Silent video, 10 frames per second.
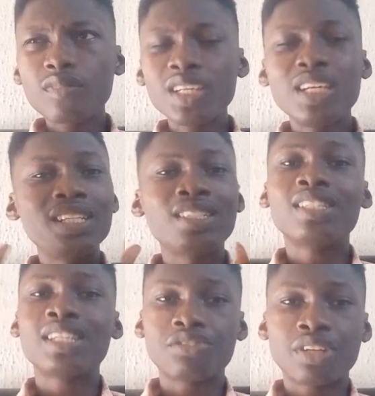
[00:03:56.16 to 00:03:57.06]
it's
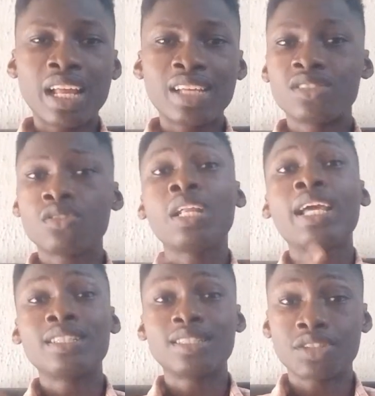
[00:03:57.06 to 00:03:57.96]
decentralized. It's not
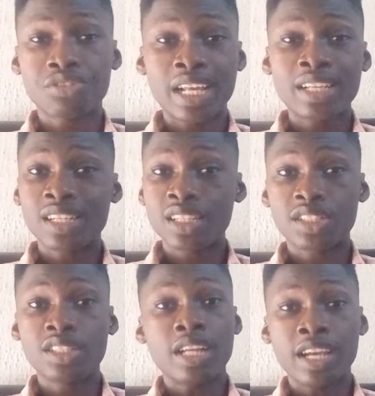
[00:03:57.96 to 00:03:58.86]
like decentralized
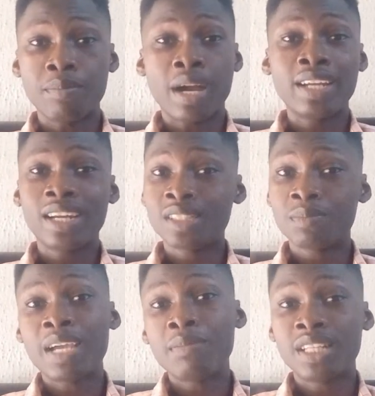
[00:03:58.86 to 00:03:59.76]
exchange like Binance,
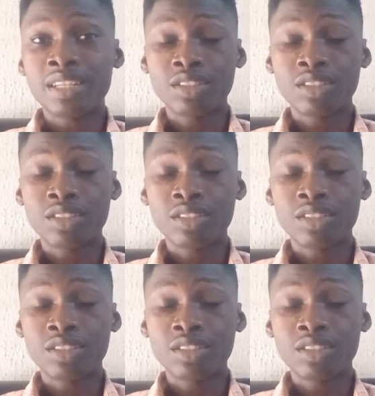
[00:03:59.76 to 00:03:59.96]
Bybit, and the